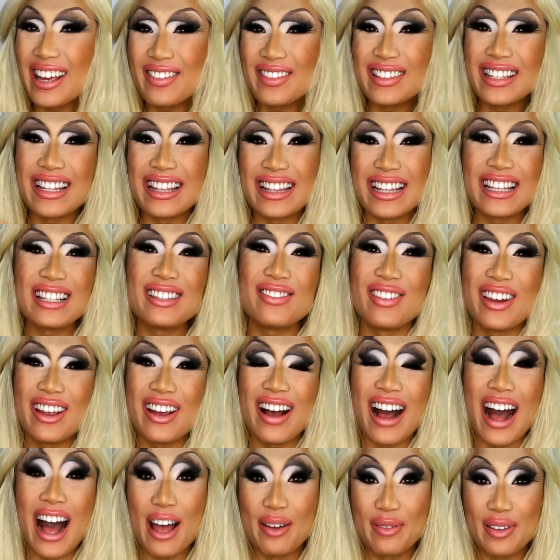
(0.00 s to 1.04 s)
In this video,
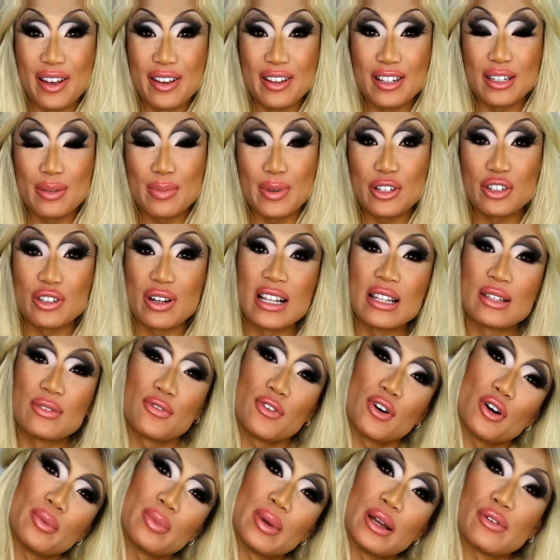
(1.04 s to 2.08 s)
I'm going to be
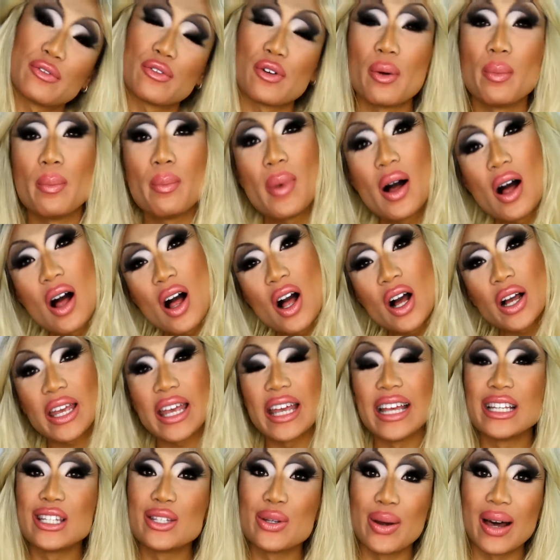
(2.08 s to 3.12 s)
transforming from MAC
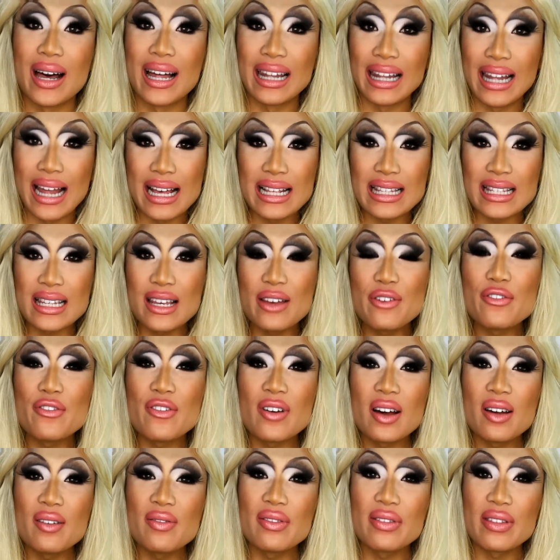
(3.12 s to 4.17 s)
into Alaska
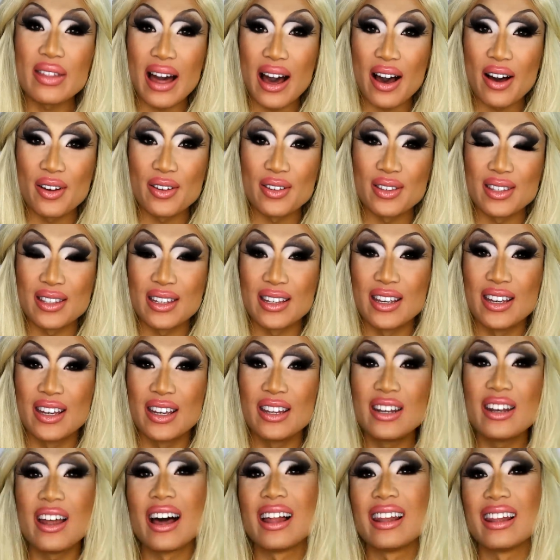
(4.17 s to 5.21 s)

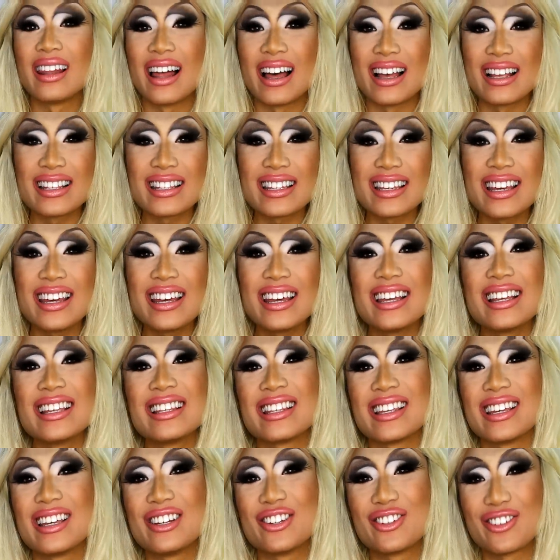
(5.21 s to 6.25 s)
5000. Alaska is
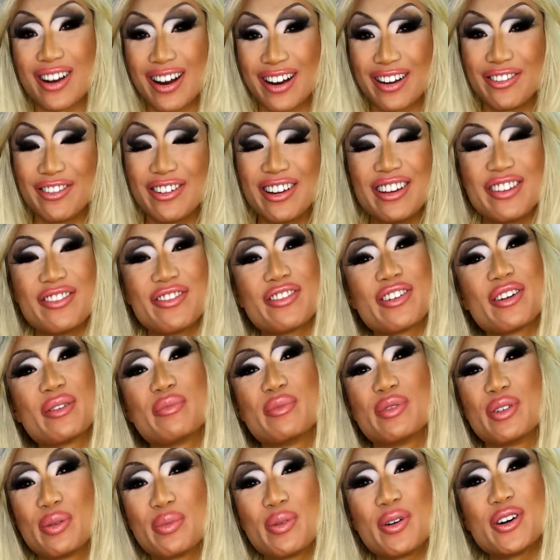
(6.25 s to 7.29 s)
a drag queen from
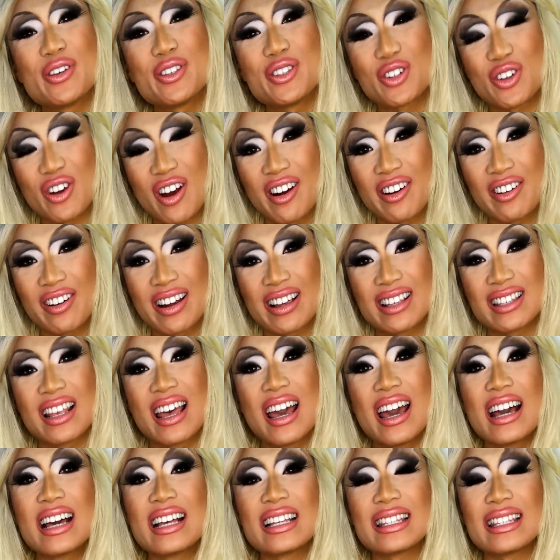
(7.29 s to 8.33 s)
RuPaul's Drag Race
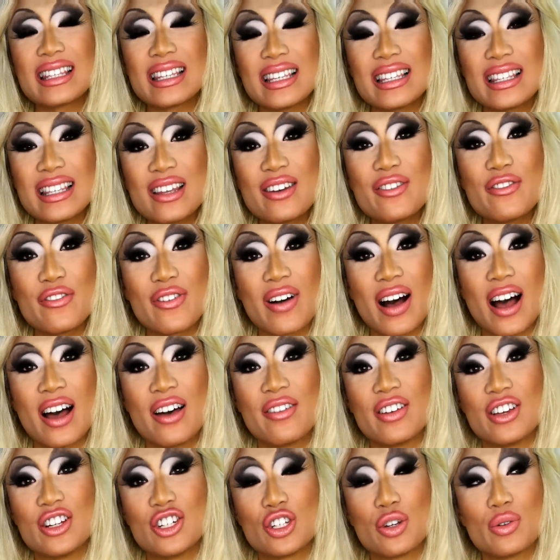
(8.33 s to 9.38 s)
Season 5,
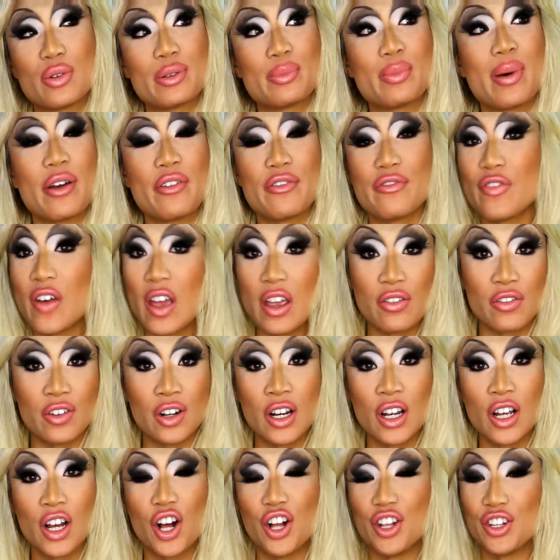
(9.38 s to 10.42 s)
and she was my
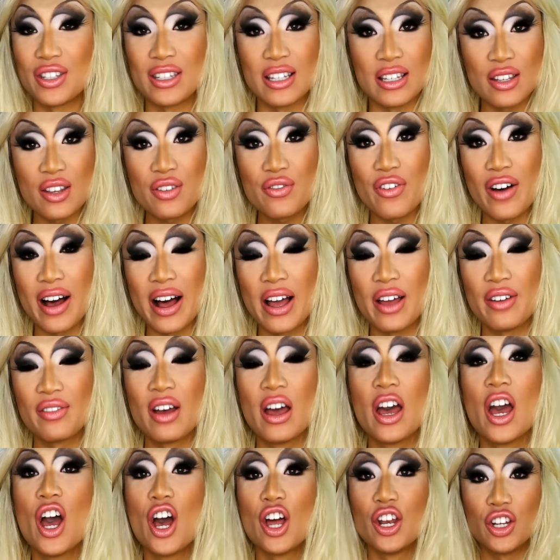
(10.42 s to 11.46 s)
favorite on Season 5.
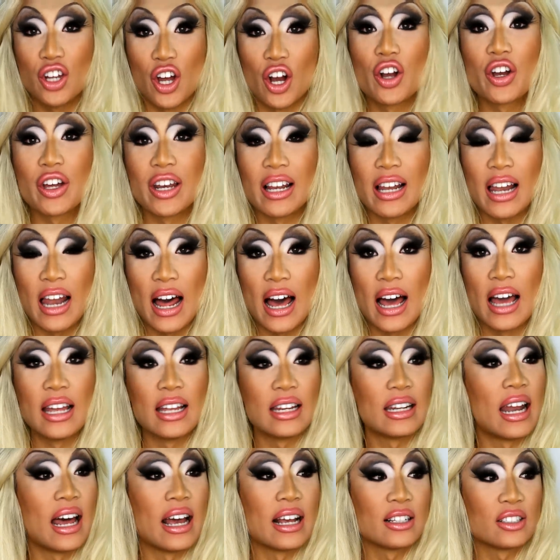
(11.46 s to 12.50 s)
Not gonna lie,
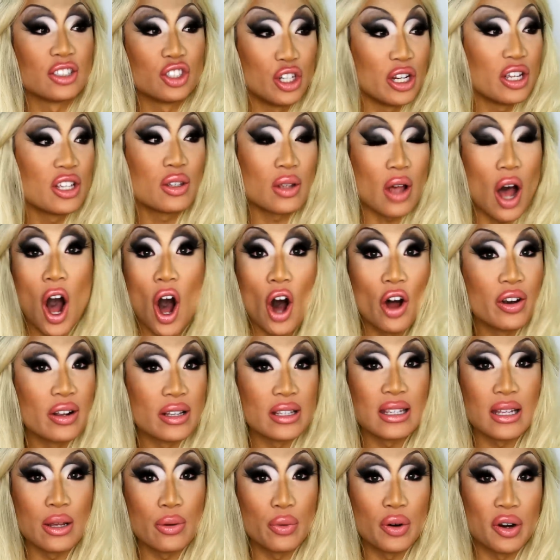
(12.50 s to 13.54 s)
like, she's
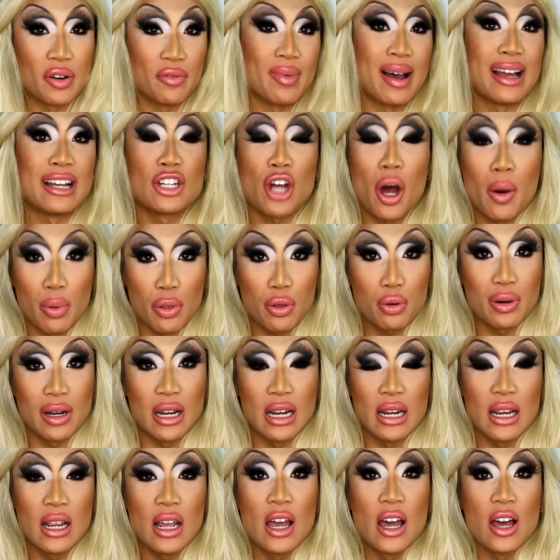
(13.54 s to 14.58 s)
honestly one of my top
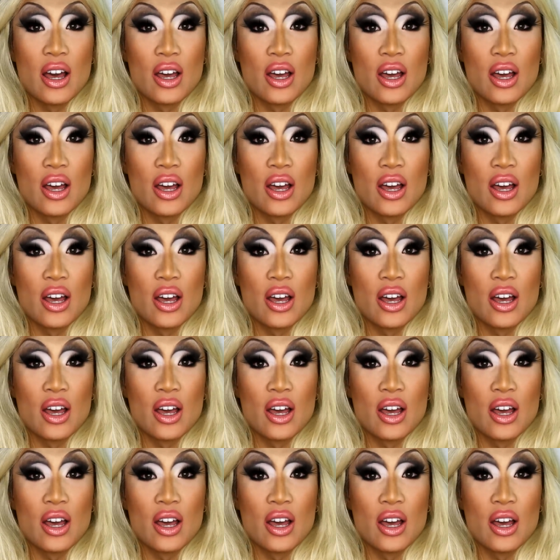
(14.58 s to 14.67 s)
3